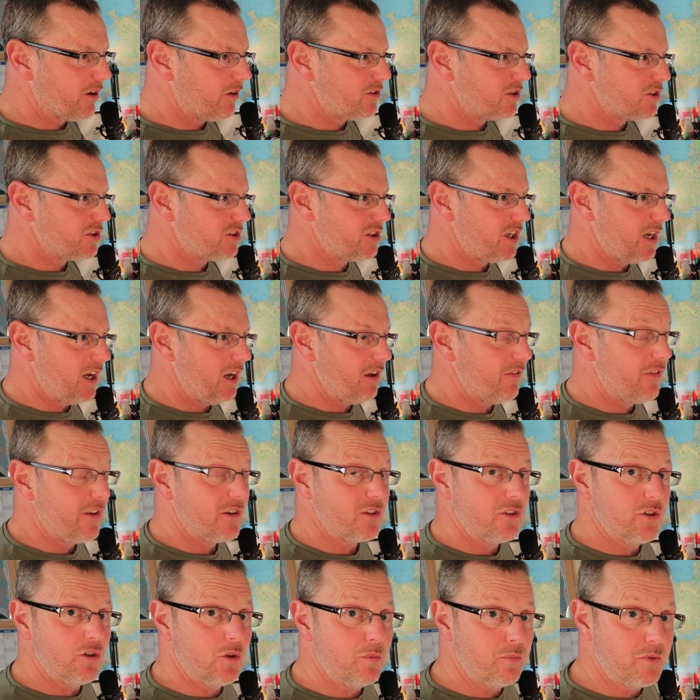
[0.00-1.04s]
going to see if
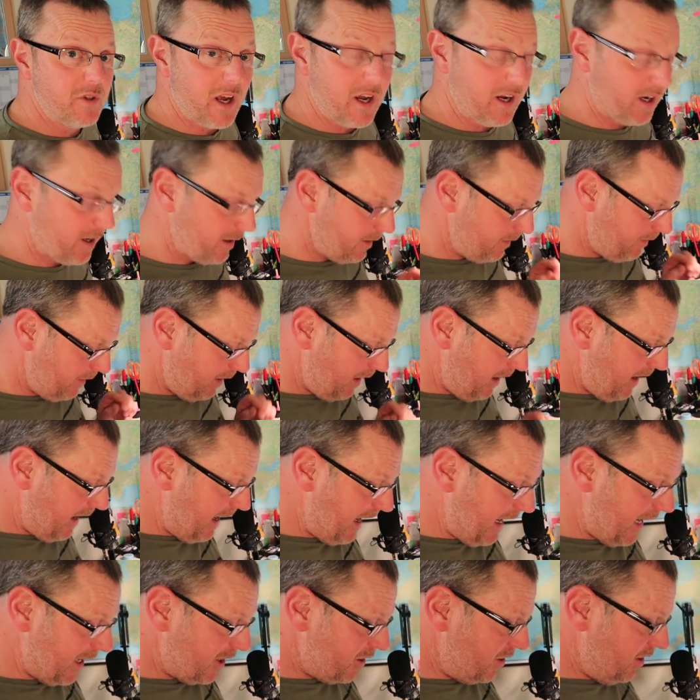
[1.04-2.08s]
this Loupedeck
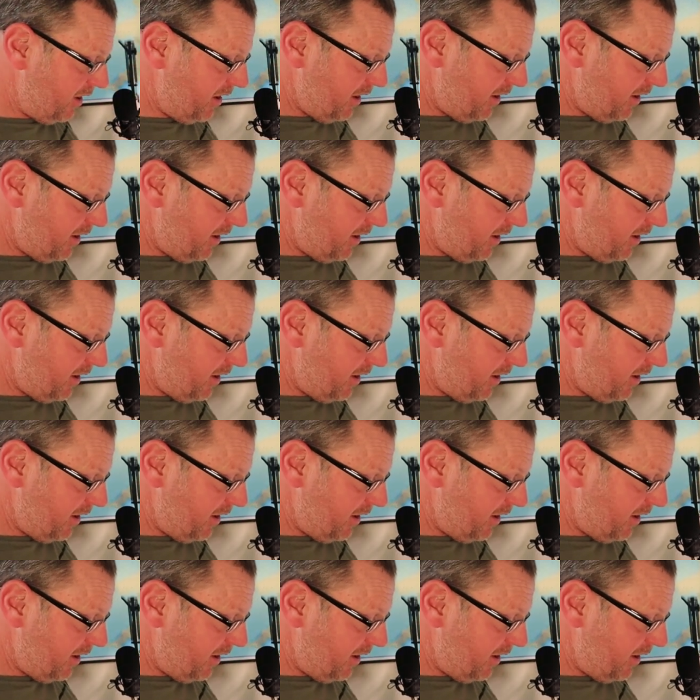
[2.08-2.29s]
actually